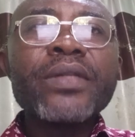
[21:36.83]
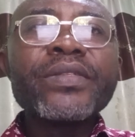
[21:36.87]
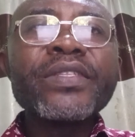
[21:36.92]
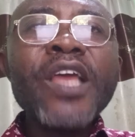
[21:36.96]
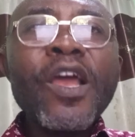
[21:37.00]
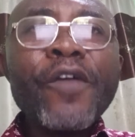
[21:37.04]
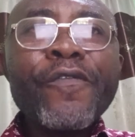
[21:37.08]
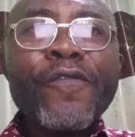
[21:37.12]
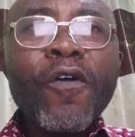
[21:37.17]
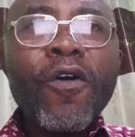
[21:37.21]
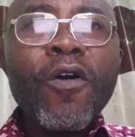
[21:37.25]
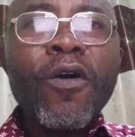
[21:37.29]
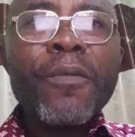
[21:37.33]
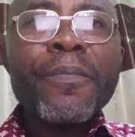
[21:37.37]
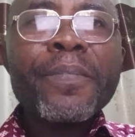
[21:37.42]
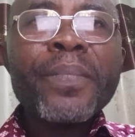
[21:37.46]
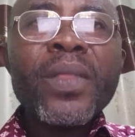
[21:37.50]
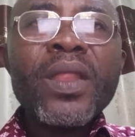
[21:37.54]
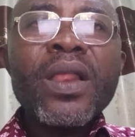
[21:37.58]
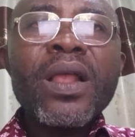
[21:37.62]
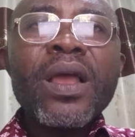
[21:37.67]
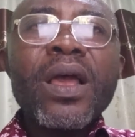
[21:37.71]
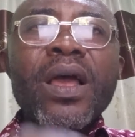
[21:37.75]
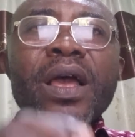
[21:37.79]
Therefore,
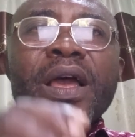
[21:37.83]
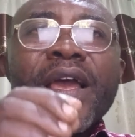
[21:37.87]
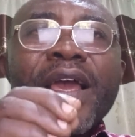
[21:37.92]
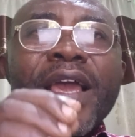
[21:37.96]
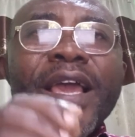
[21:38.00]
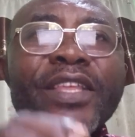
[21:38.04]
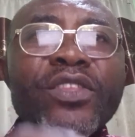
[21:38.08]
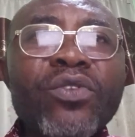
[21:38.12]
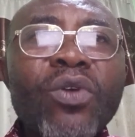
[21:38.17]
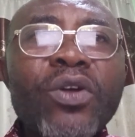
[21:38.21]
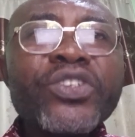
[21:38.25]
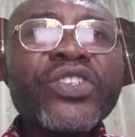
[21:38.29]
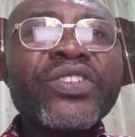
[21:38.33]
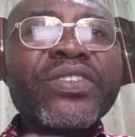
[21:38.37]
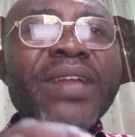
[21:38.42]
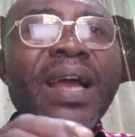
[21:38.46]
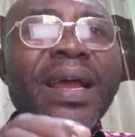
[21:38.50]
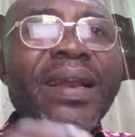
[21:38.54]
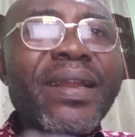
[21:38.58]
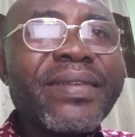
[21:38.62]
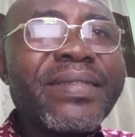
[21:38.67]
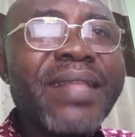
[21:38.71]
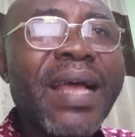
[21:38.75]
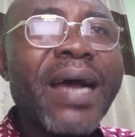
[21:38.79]

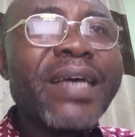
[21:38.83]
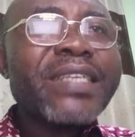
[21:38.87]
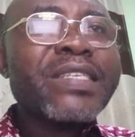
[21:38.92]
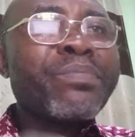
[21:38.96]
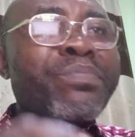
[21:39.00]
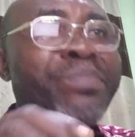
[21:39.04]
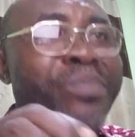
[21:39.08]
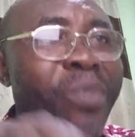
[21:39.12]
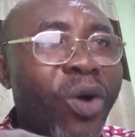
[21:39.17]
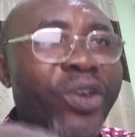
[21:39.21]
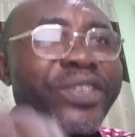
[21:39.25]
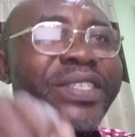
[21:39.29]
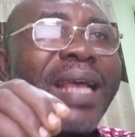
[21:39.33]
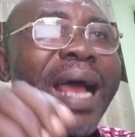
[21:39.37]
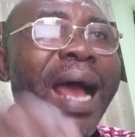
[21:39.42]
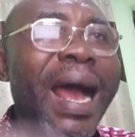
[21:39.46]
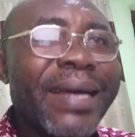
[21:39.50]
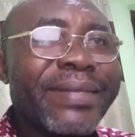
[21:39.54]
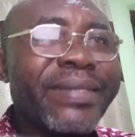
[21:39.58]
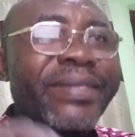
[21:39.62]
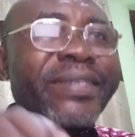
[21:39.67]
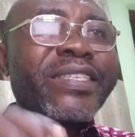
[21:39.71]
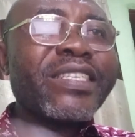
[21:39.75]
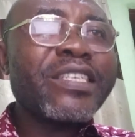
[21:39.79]
educational leaders must
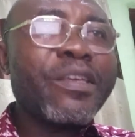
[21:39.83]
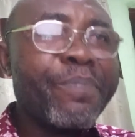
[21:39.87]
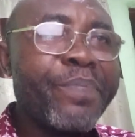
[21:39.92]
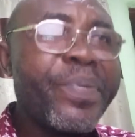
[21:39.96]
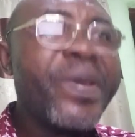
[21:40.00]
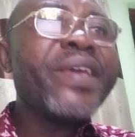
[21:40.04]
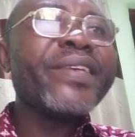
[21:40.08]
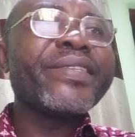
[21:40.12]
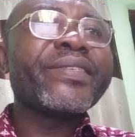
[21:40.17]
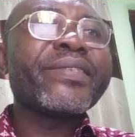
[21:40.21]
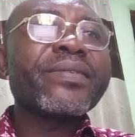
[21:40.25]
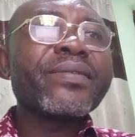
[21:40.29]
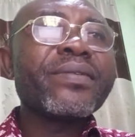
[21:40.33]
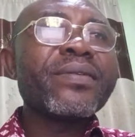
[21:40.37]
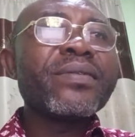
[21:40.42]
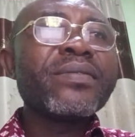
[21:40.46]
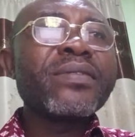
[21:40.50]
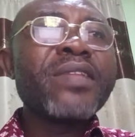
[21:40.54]
anticipate